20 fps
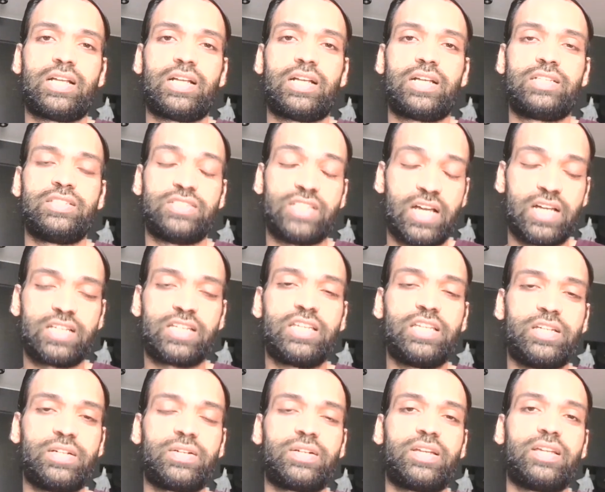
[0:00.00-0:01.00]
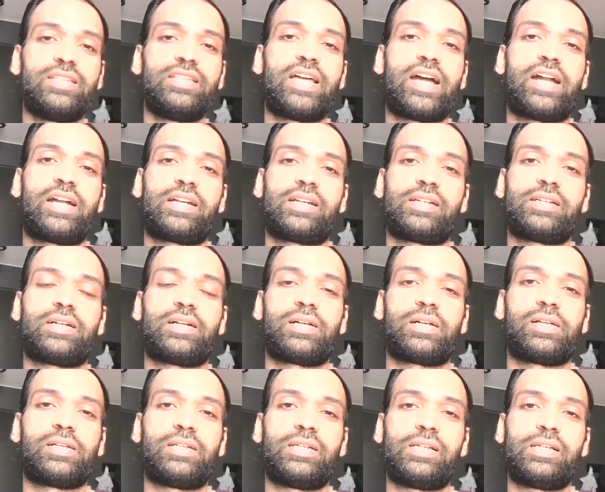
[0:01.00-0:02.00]
Jahangir that
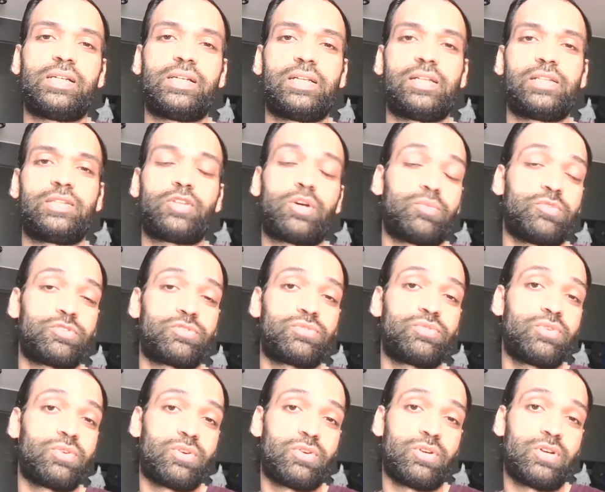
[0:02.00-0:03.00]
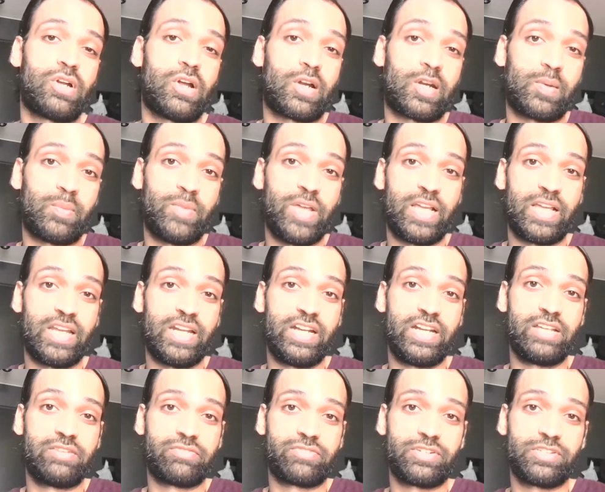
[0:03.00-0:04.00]
Thomas Roe could not make any
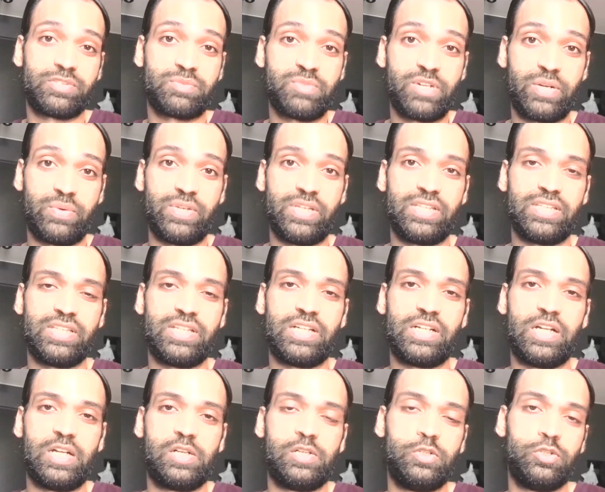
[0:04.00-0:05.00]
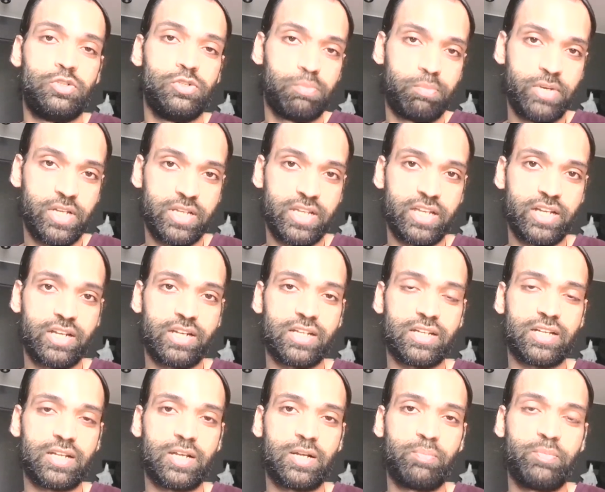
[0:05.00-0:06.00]
difference between the duplicate
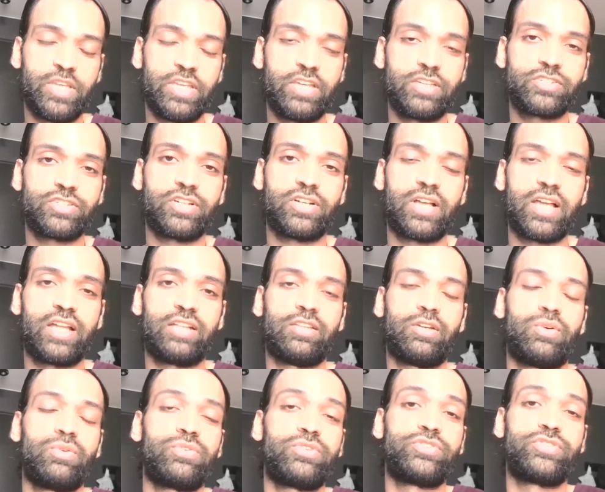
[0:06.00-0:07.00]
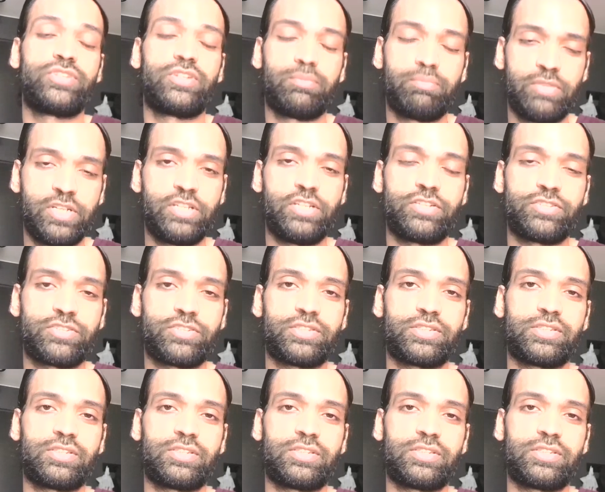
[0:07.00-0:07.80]
miniature and the original miniature.